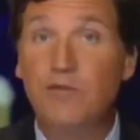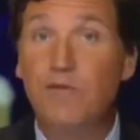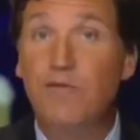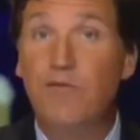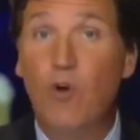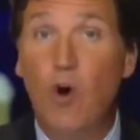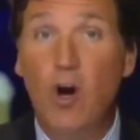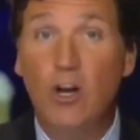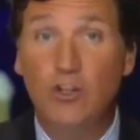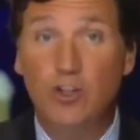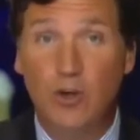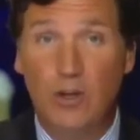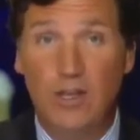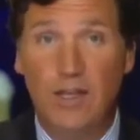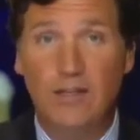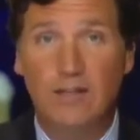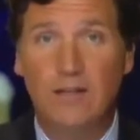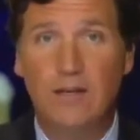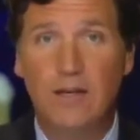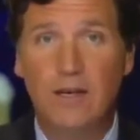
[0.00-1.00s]
is
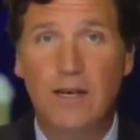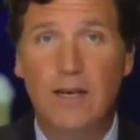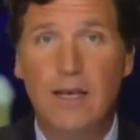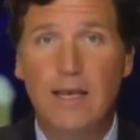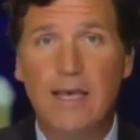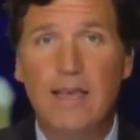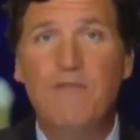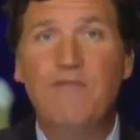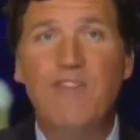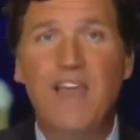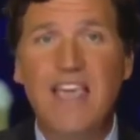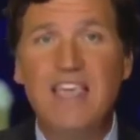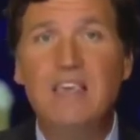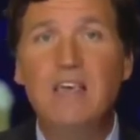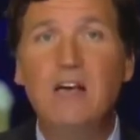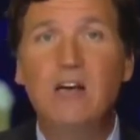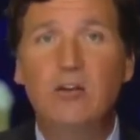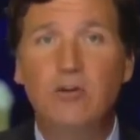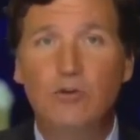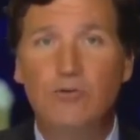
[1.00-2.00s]
fraudulent, if they
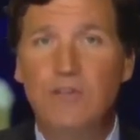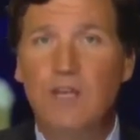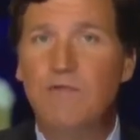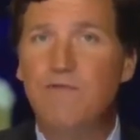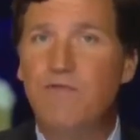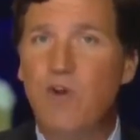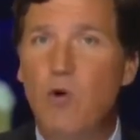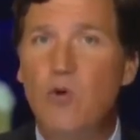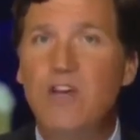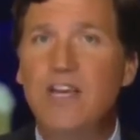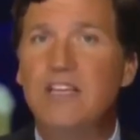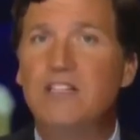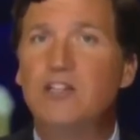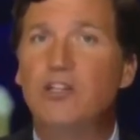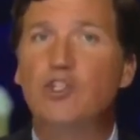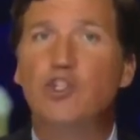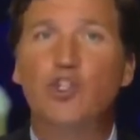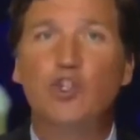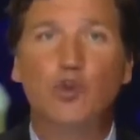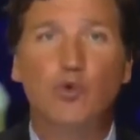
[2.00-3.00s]
conclude that voting
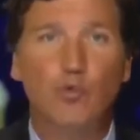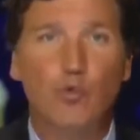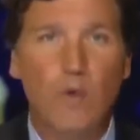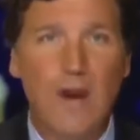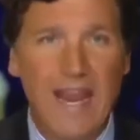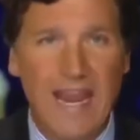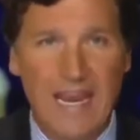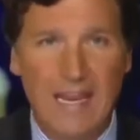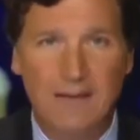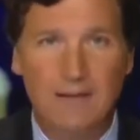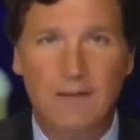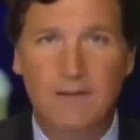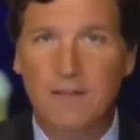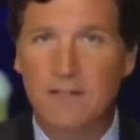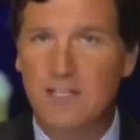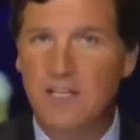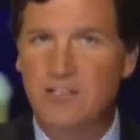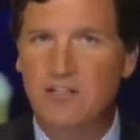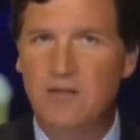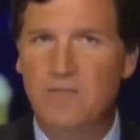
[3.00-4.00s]
is a charade, that
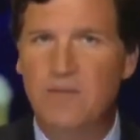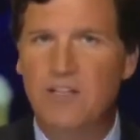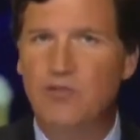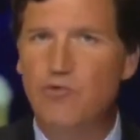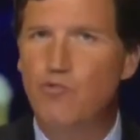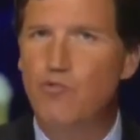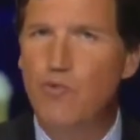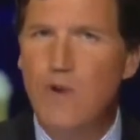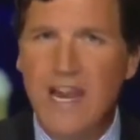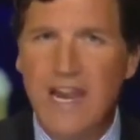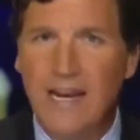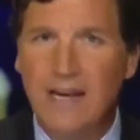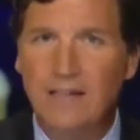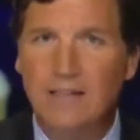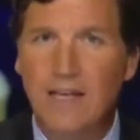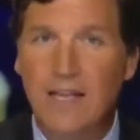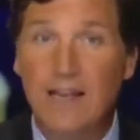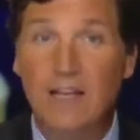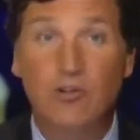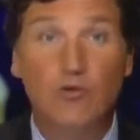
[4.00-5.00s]
the system is
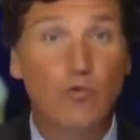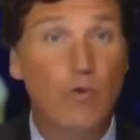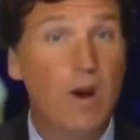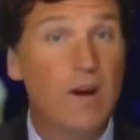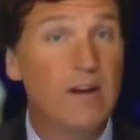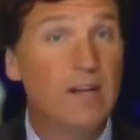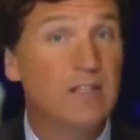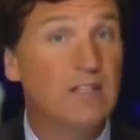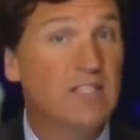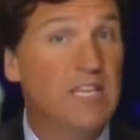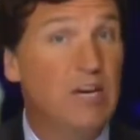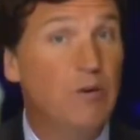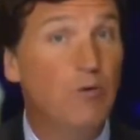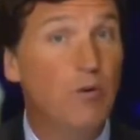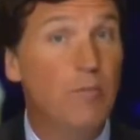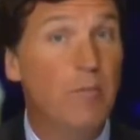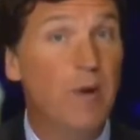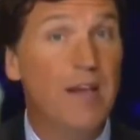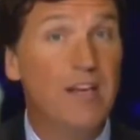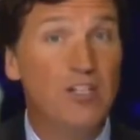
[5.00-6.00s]
rigged and it's run in
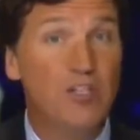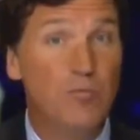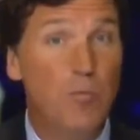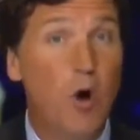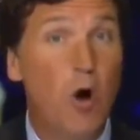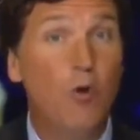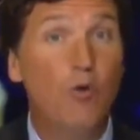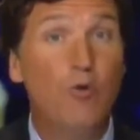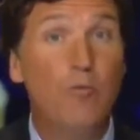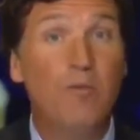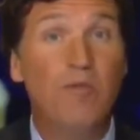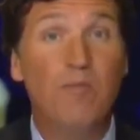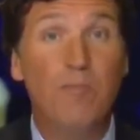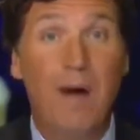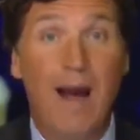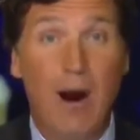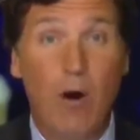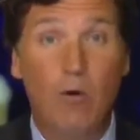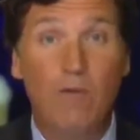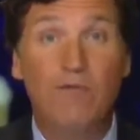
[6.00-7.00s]
secret by a small group
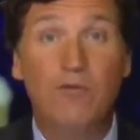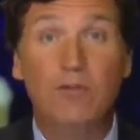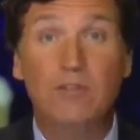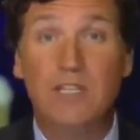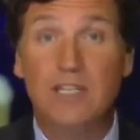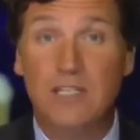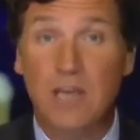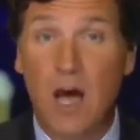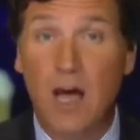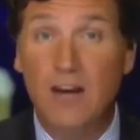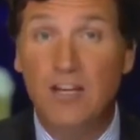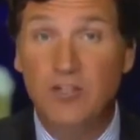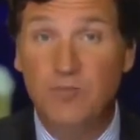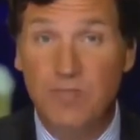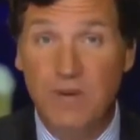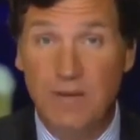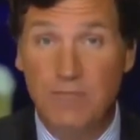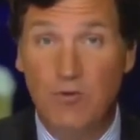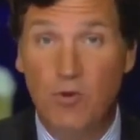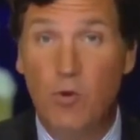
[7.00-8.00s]
of powerful,
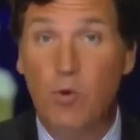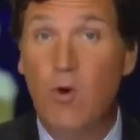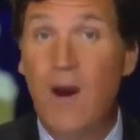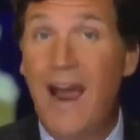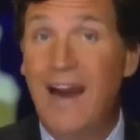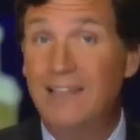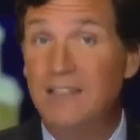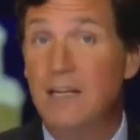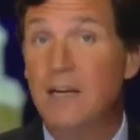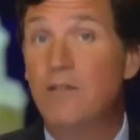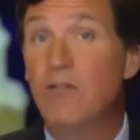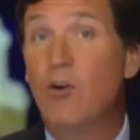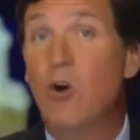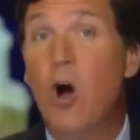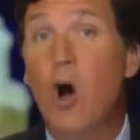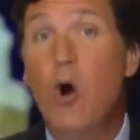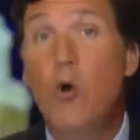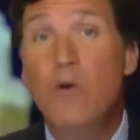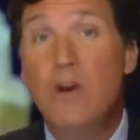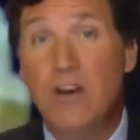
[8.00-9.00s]
dishonest people who are acting in
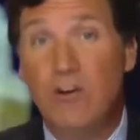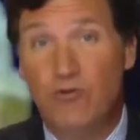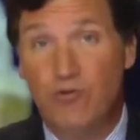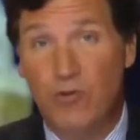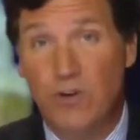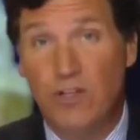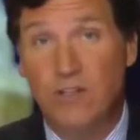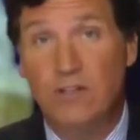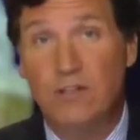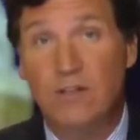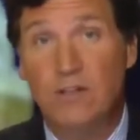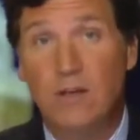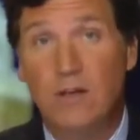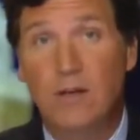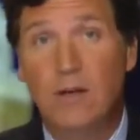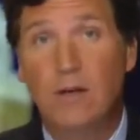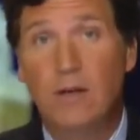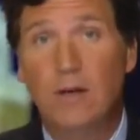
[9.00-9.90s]
their own interests,